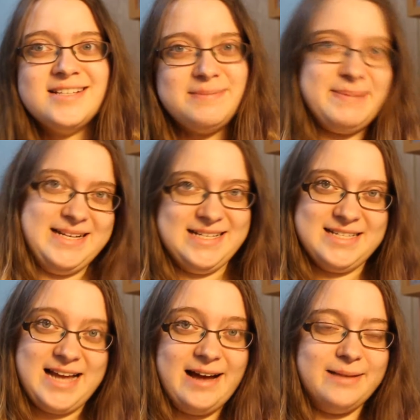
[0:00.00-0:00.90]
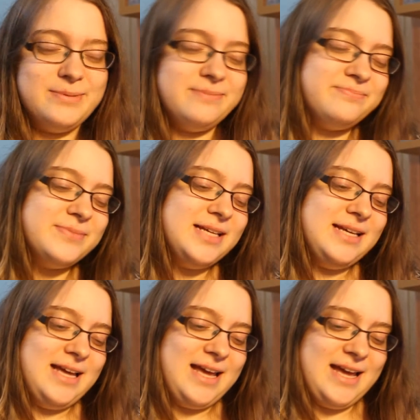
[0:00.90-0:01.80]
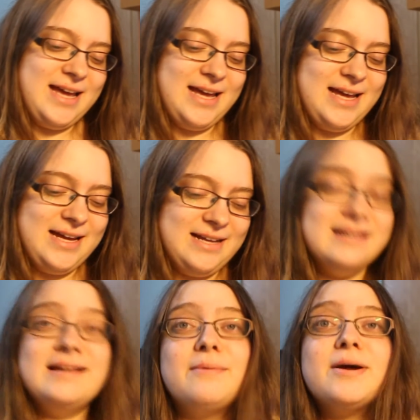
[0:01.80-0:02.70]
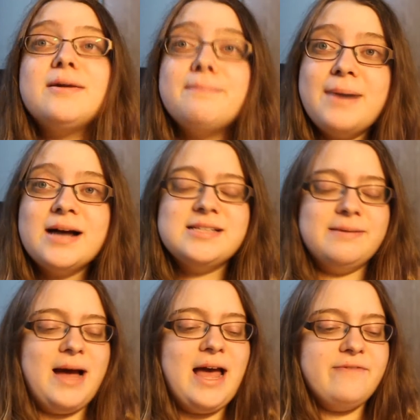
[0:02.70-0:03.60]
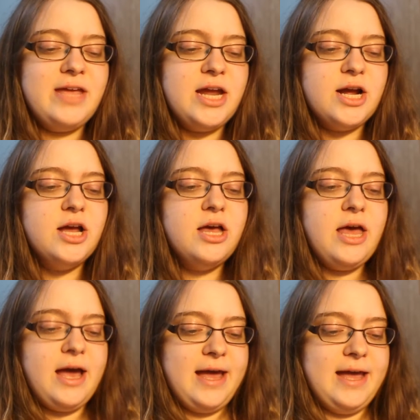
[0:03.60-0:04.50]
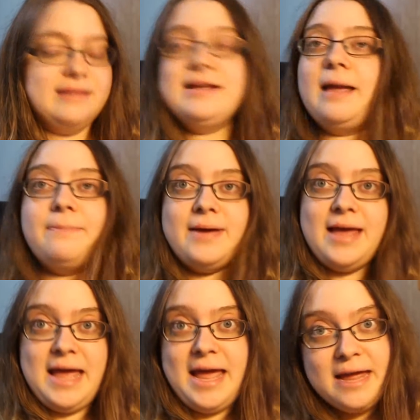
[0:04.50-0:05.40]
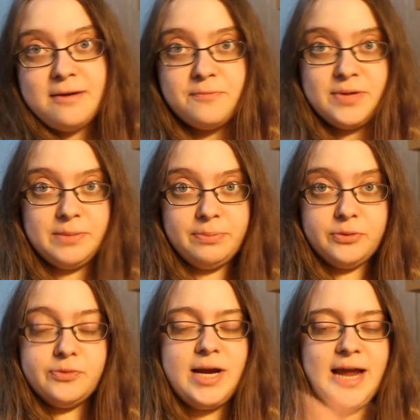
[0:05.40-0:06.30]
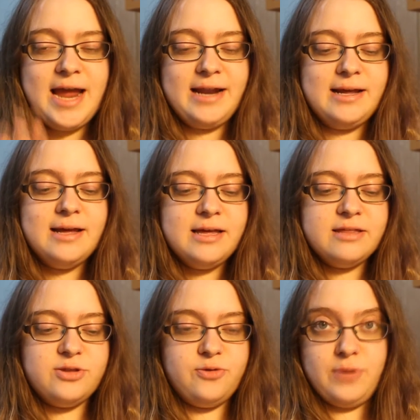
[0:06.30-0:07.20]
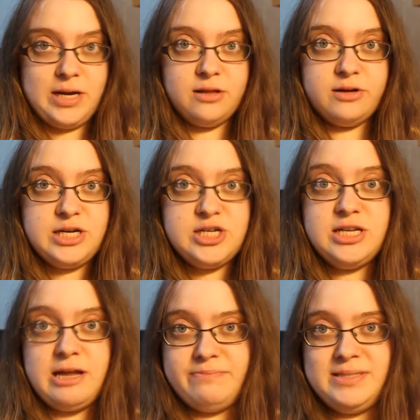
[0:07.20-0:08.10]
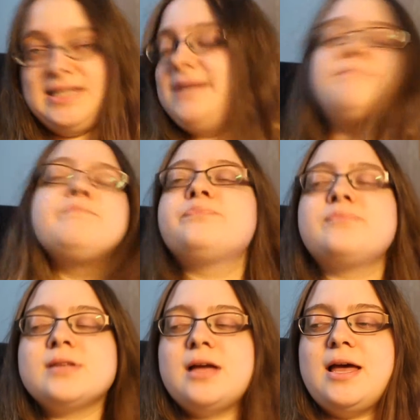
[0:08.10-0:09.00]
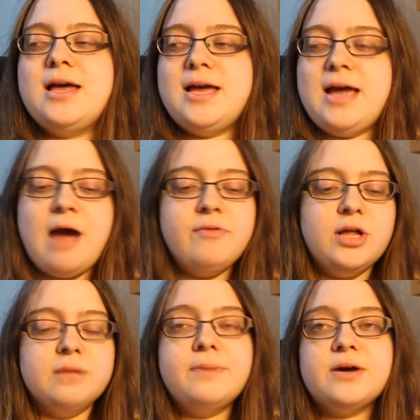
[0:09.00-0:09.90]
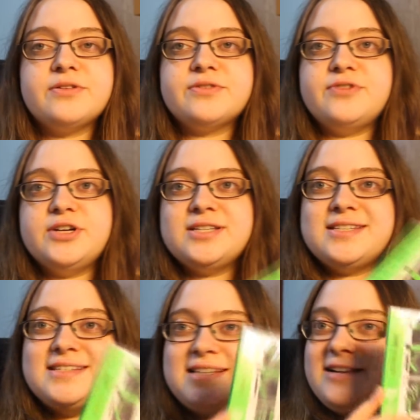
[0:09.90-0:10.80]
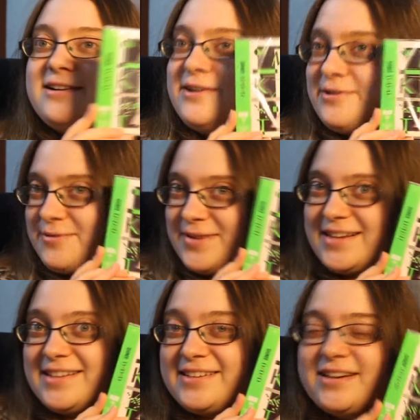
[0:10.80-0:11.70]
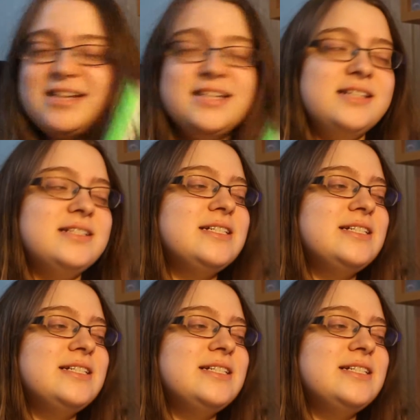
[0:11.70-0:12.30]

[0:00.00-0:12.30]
Japanese album, and I'm gonna unbox them. I have here a type A with the Blu-ray and the regular edition type C. I will unbox first the regular edition.